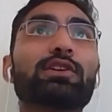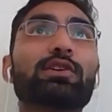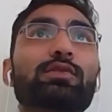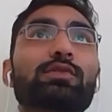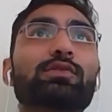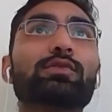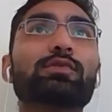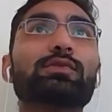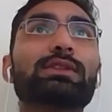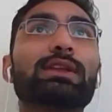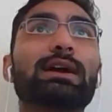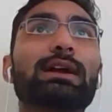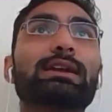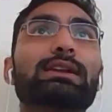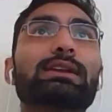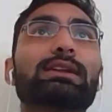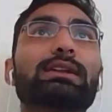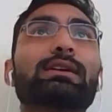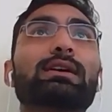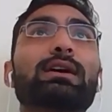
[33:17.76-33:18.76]
due to that,
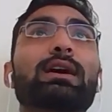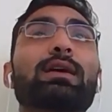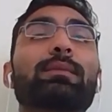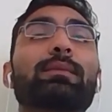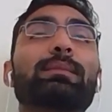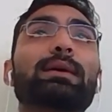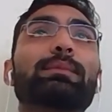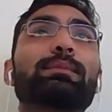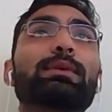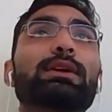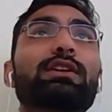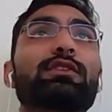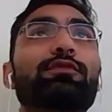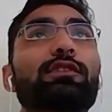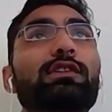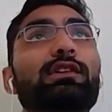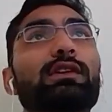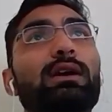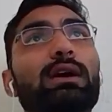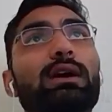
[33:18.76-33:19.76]
maybe if
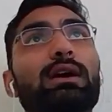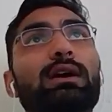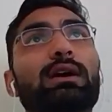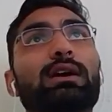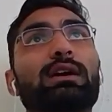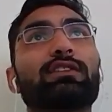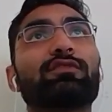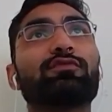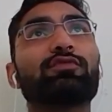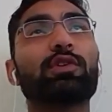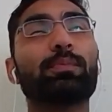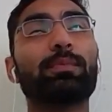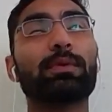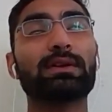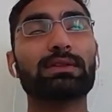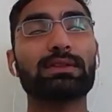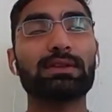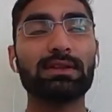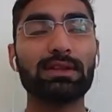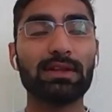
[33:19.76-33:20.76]
the
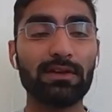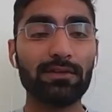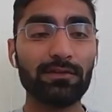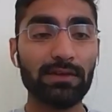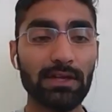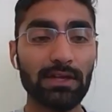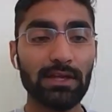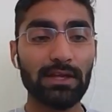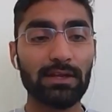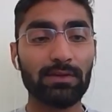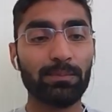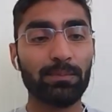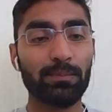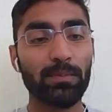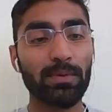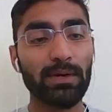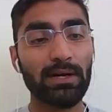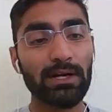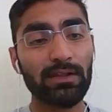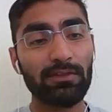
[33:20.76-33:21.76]
person have take
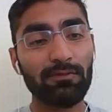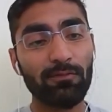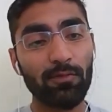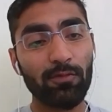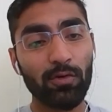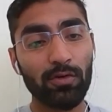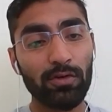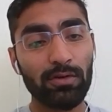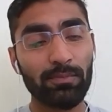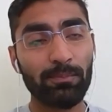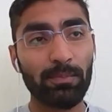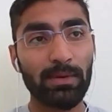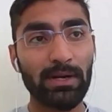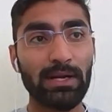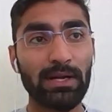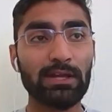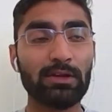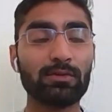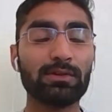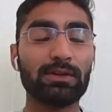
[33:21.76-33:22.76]
birth for
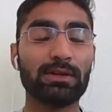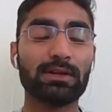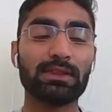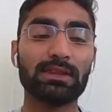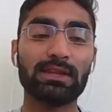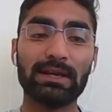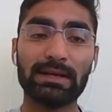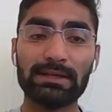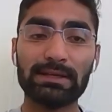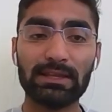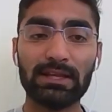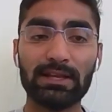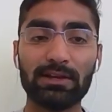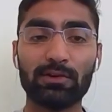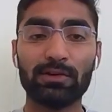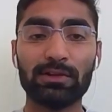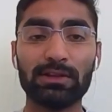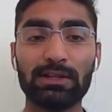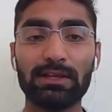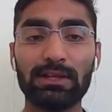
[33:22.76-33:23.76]
particular that thing
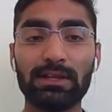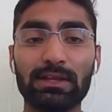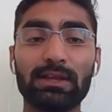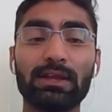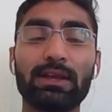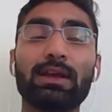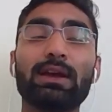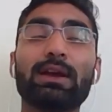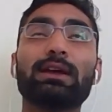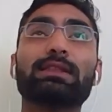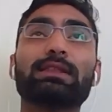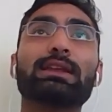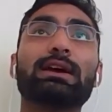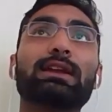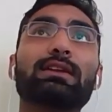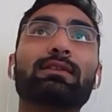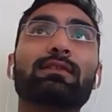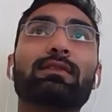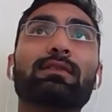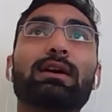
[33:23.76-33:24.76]
only,
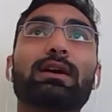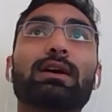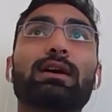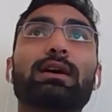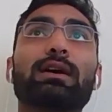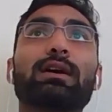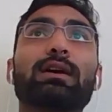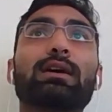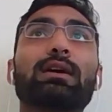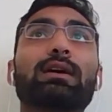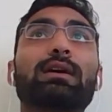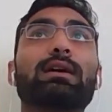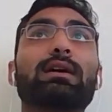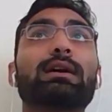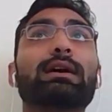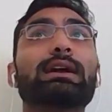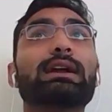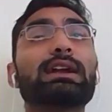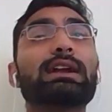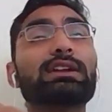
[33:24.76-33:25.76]
then
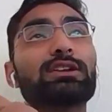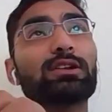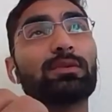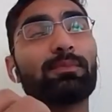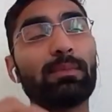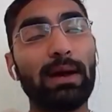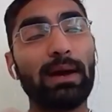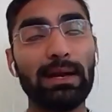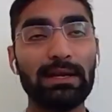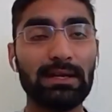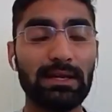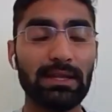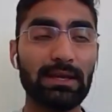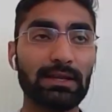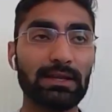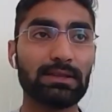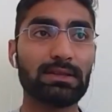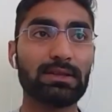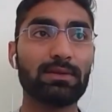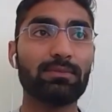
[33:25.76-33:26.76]
it might
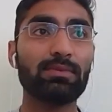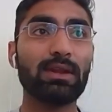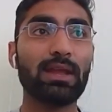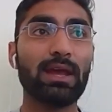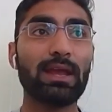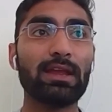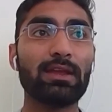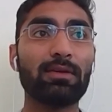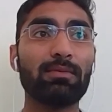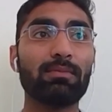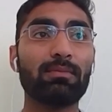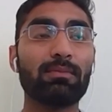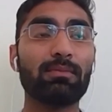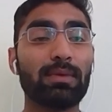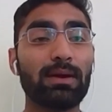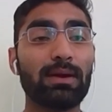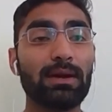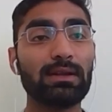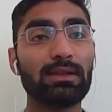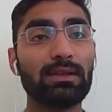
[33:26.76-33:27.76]
take some time,
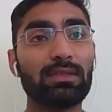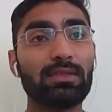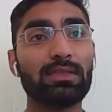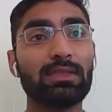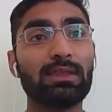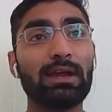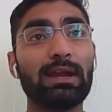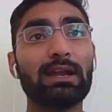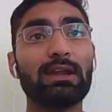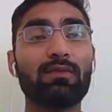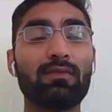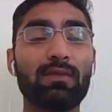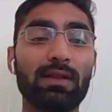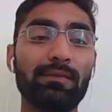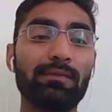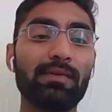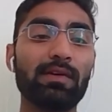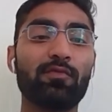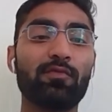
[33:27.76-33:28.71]
but that will be